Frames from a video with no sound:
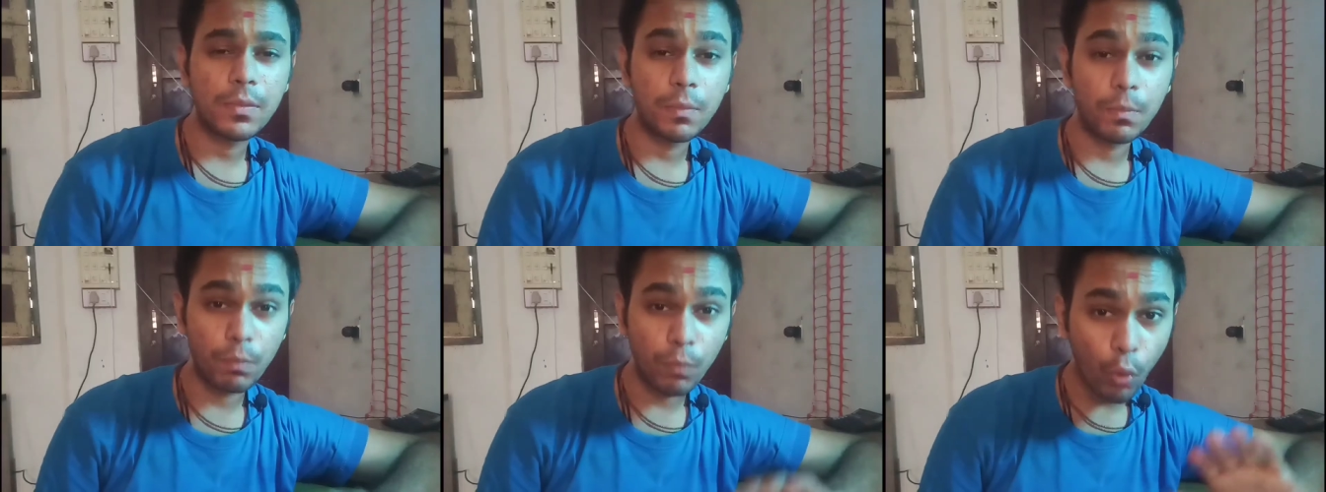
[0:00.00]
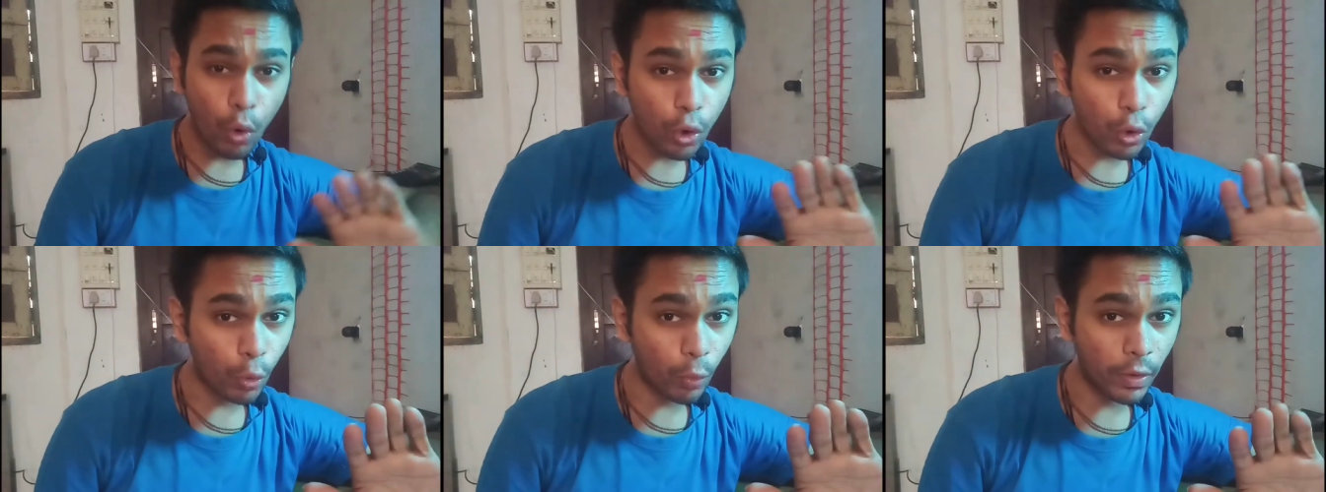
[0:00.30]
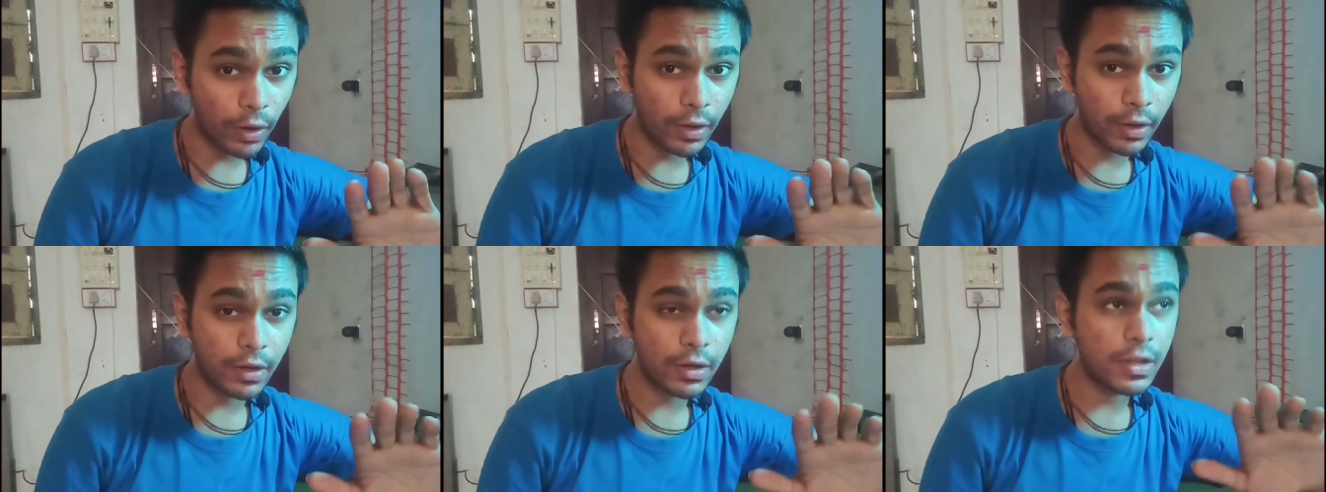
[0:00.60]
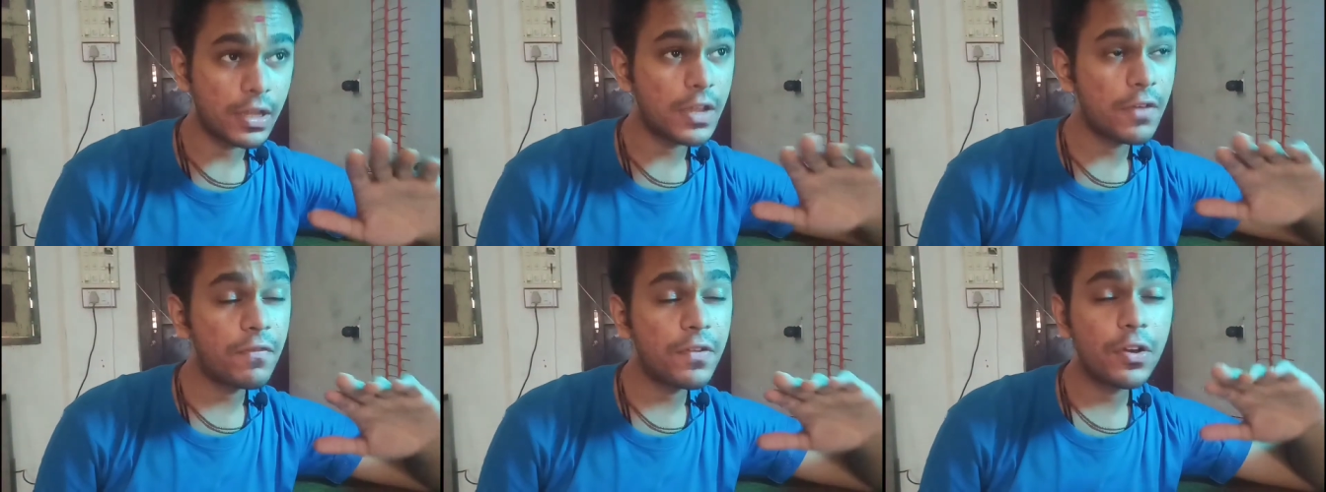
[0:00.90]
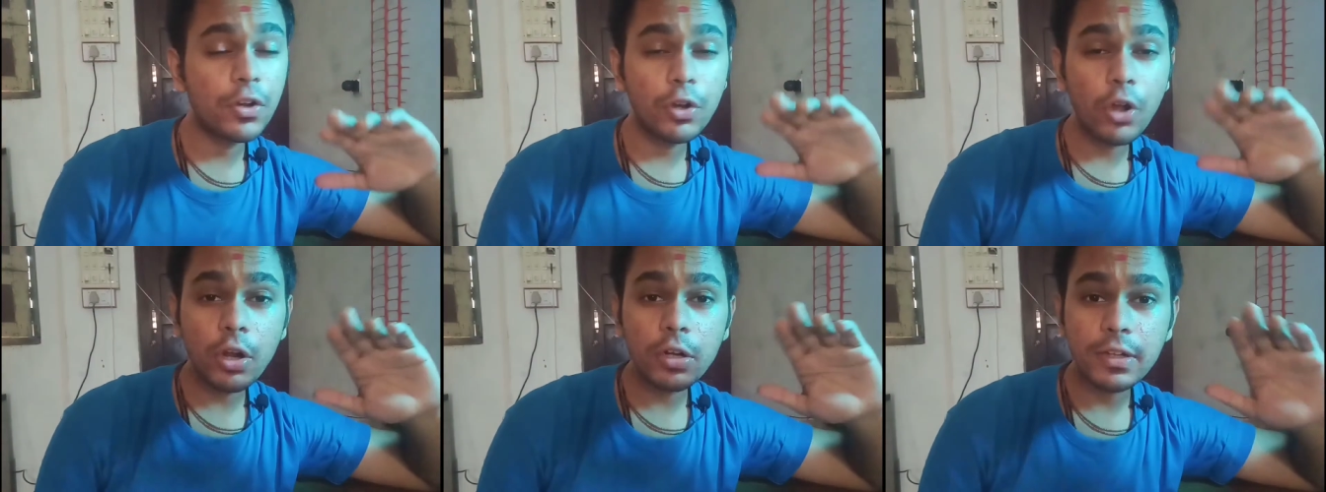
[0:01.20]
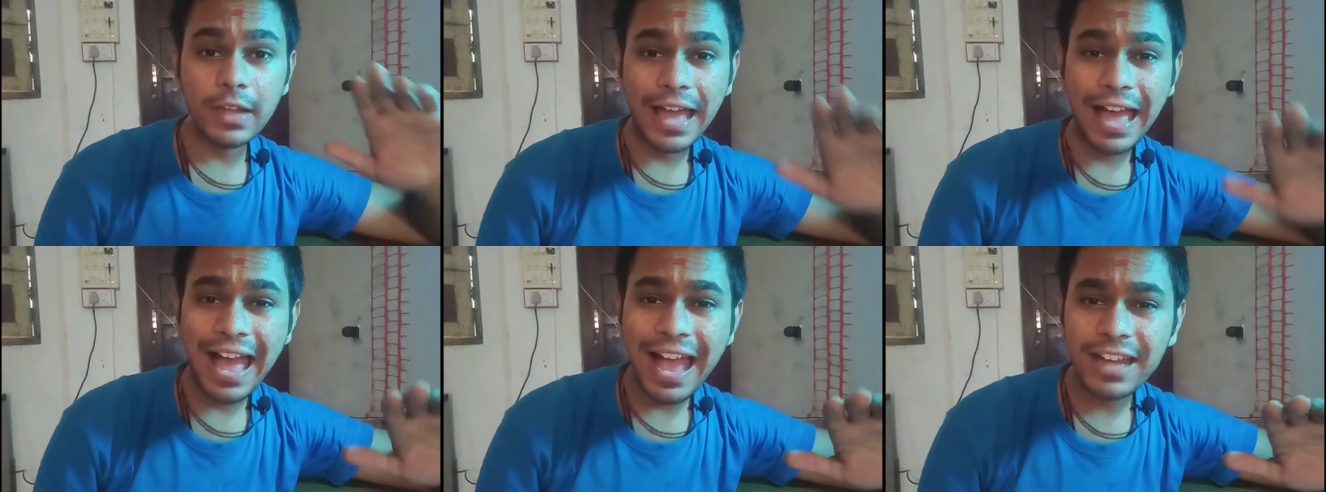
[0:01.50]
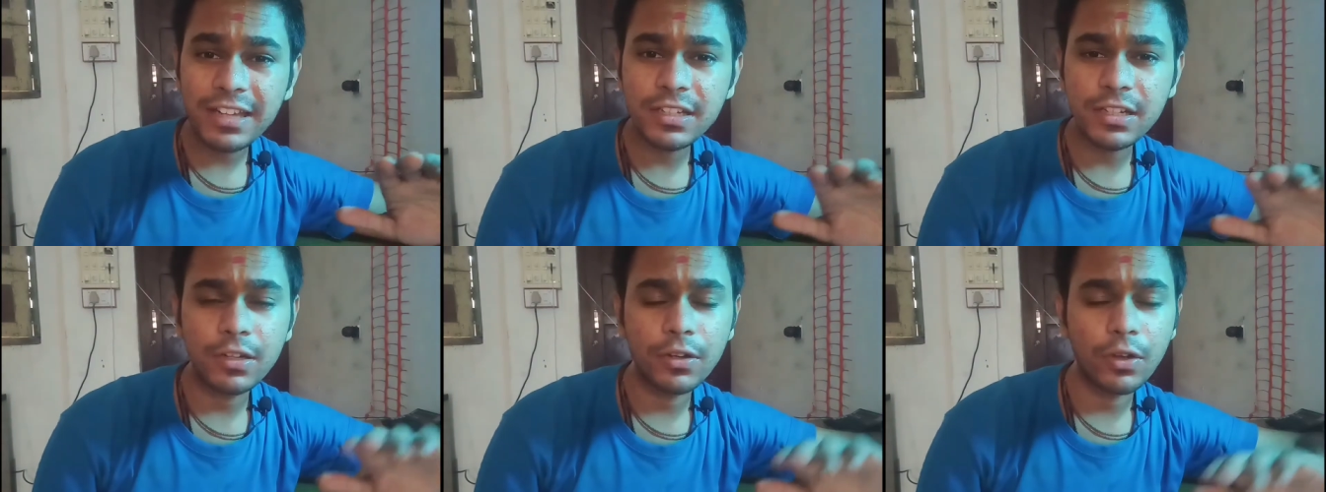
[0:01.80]
Moreover, if you do not
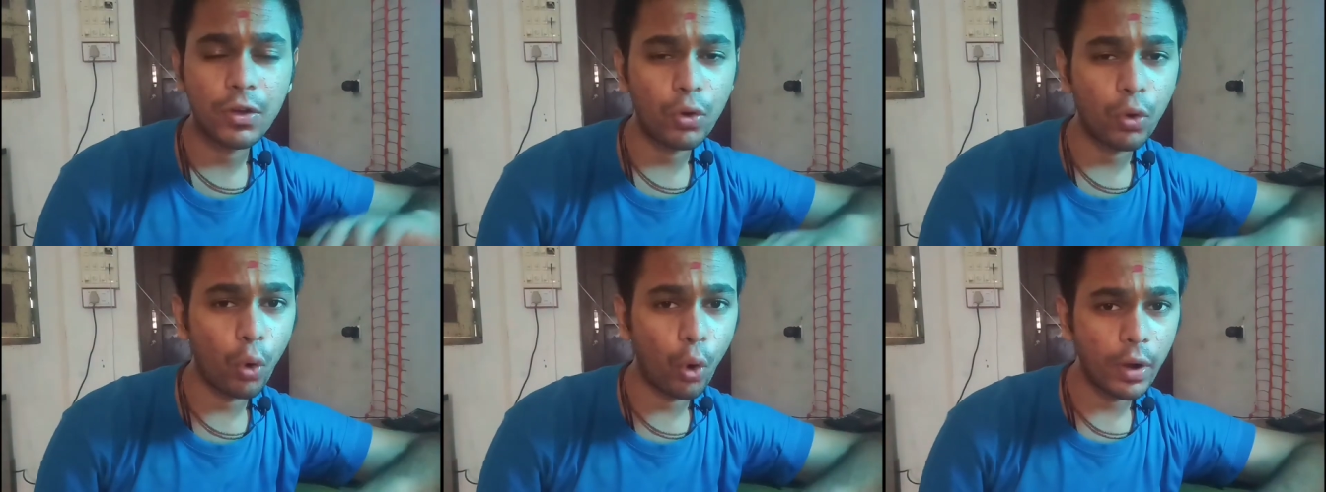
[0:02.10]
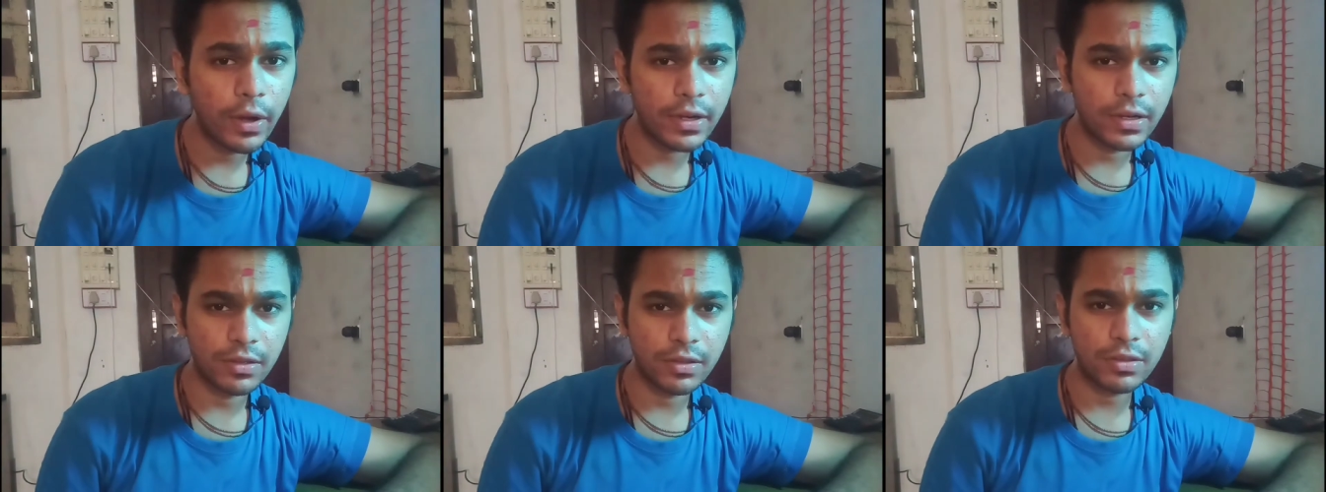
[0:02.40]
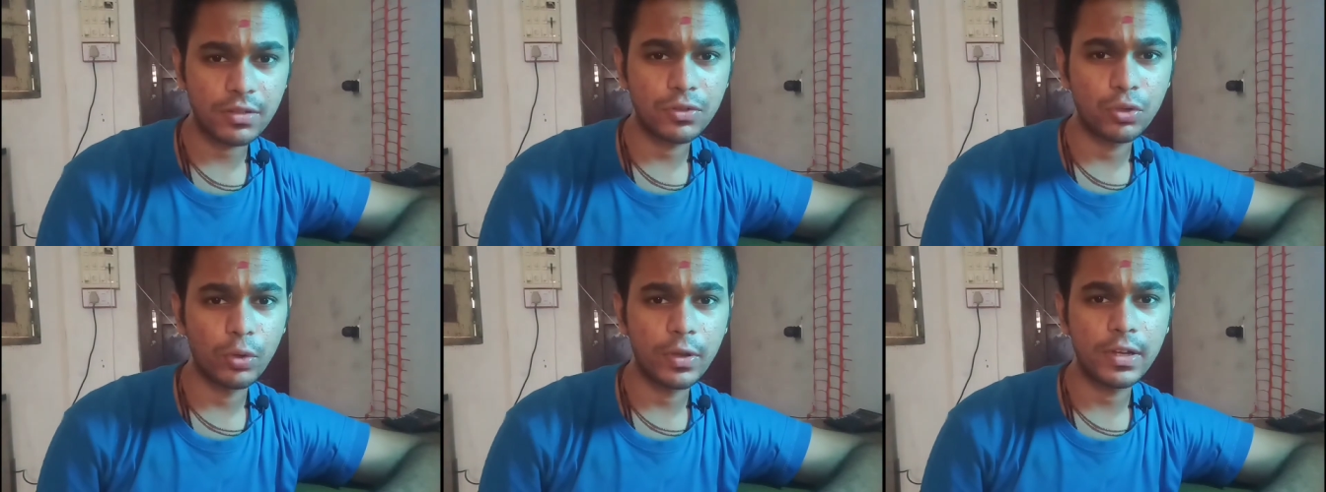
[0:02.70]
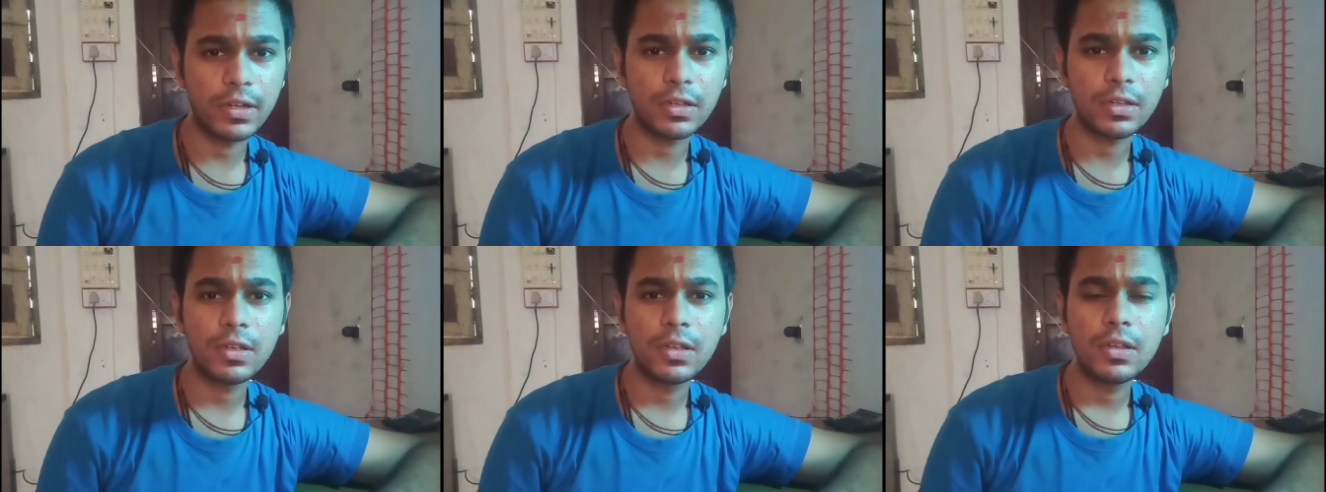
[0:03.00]
act in accordance to it